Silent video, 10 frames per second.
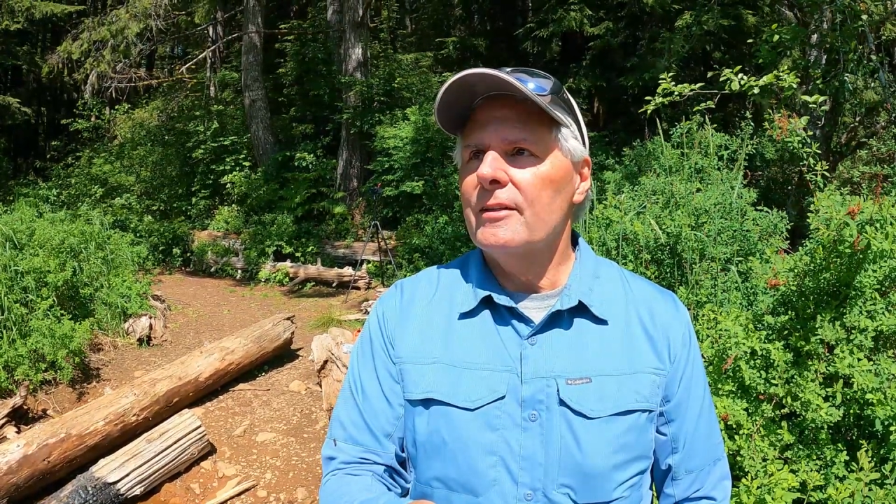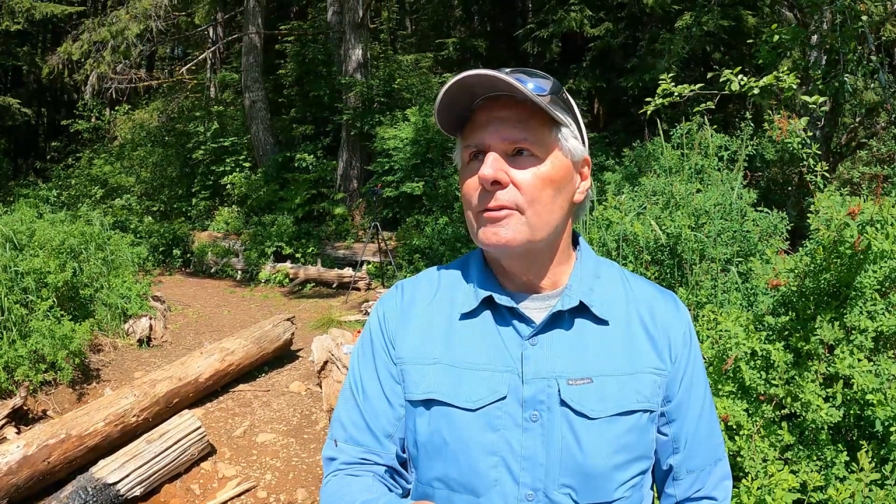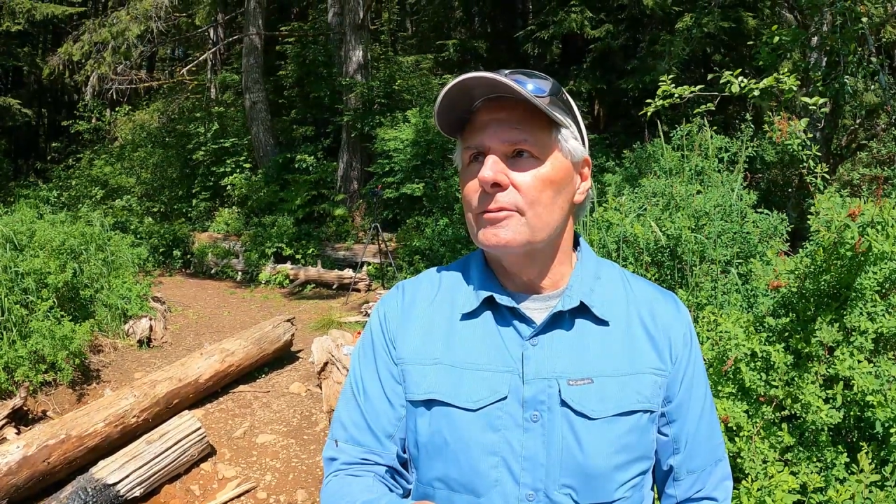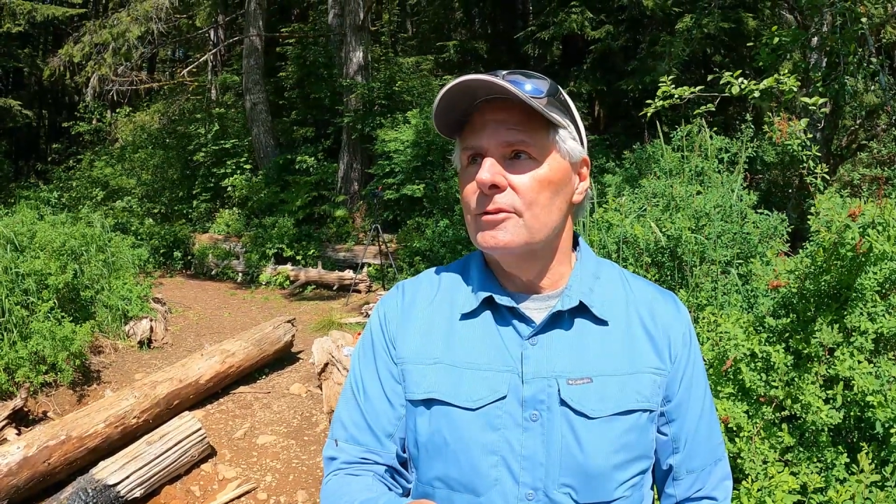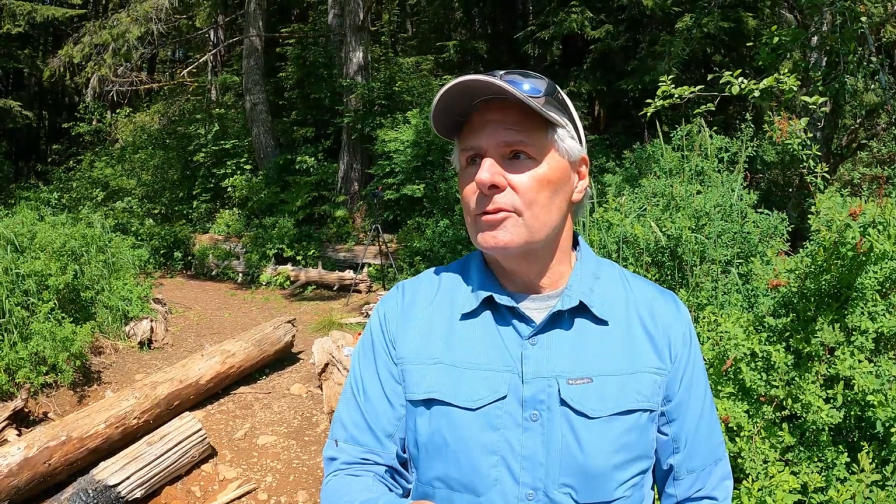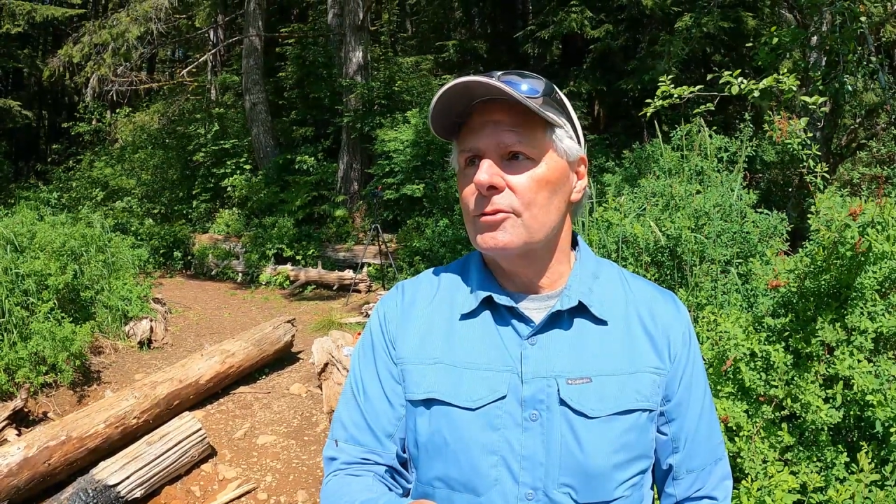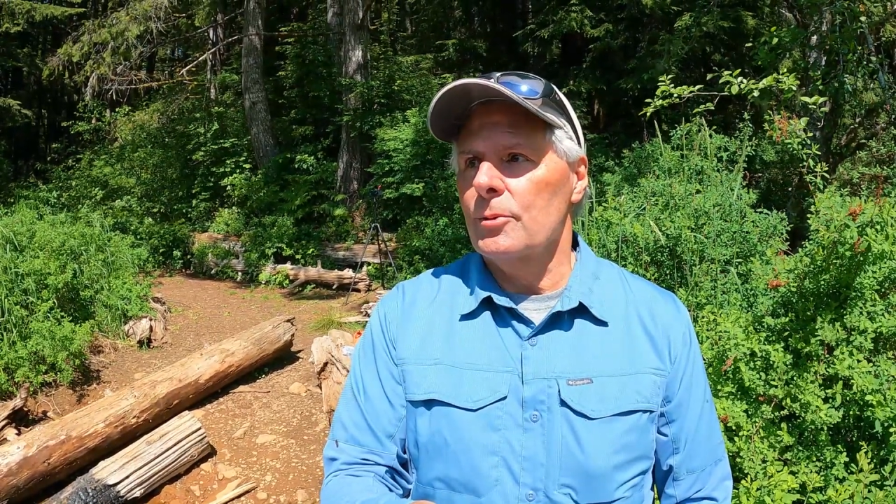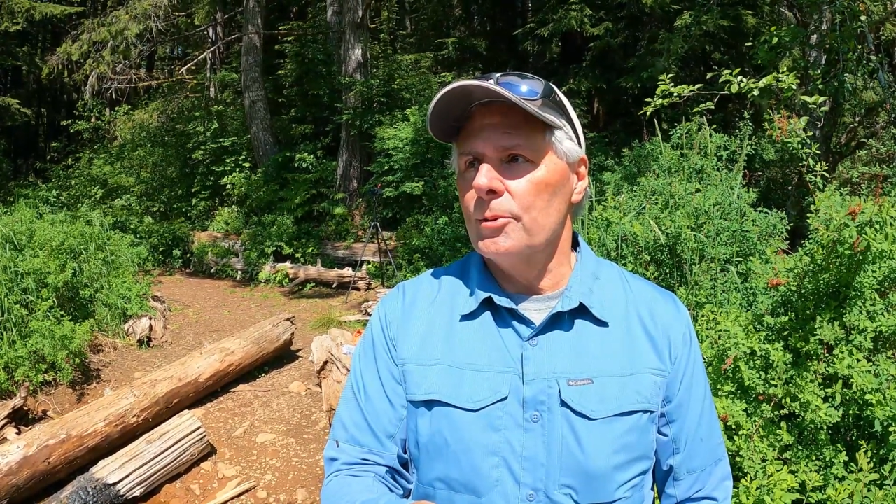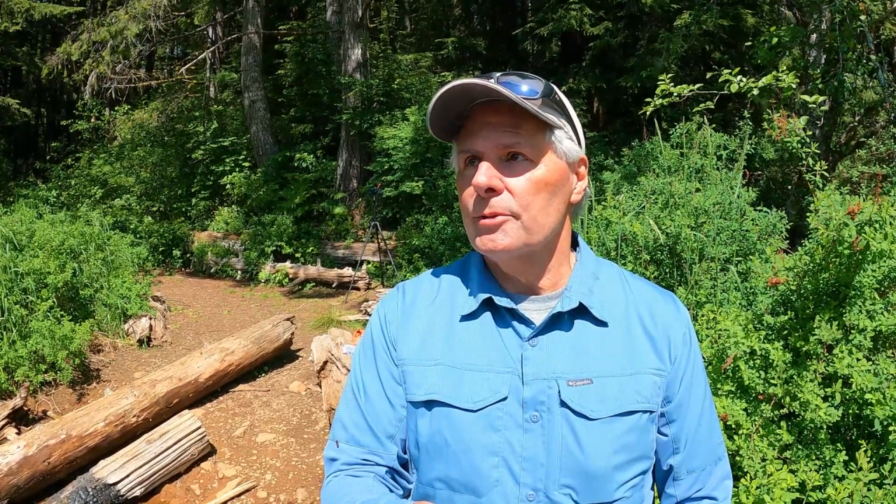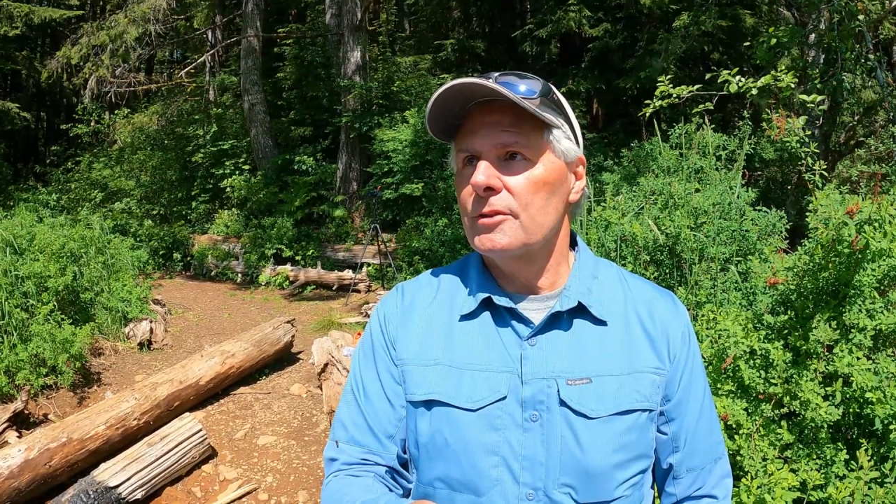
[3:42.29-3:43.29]
They were
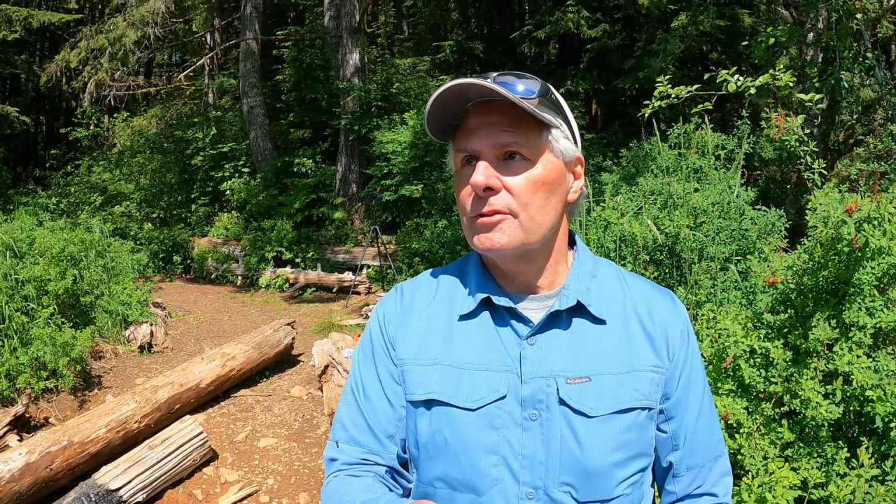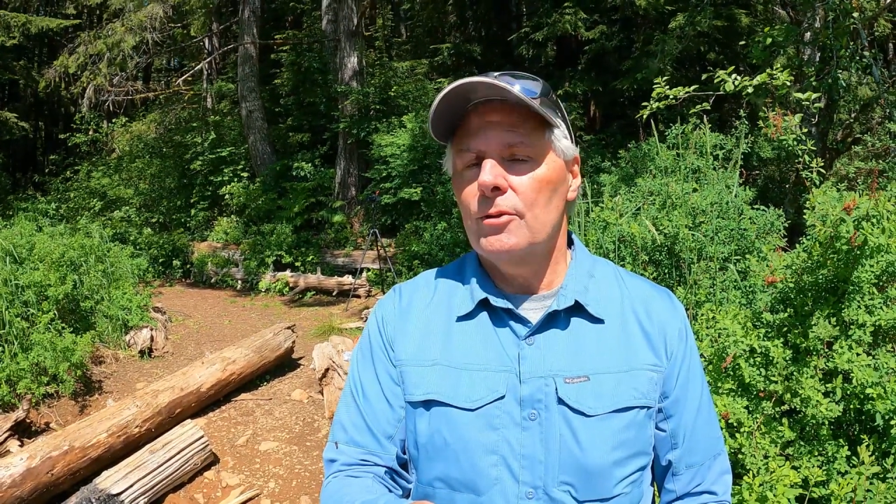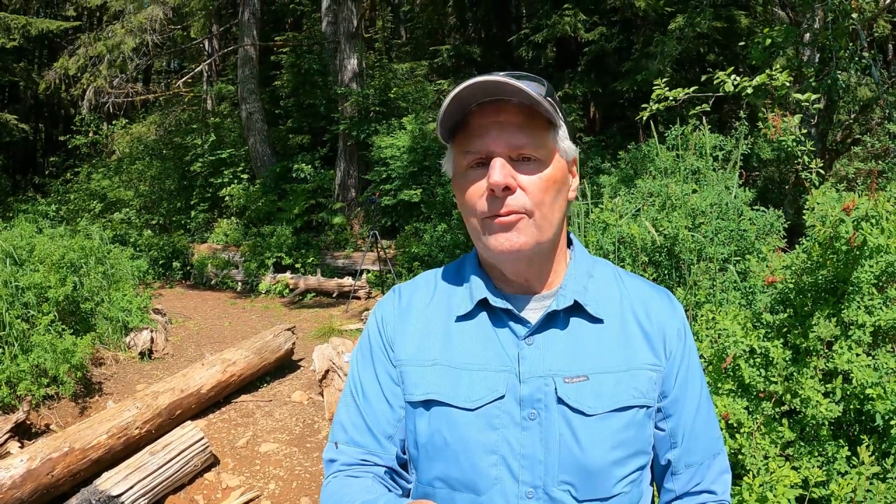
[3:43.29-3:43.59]
just gorgeous.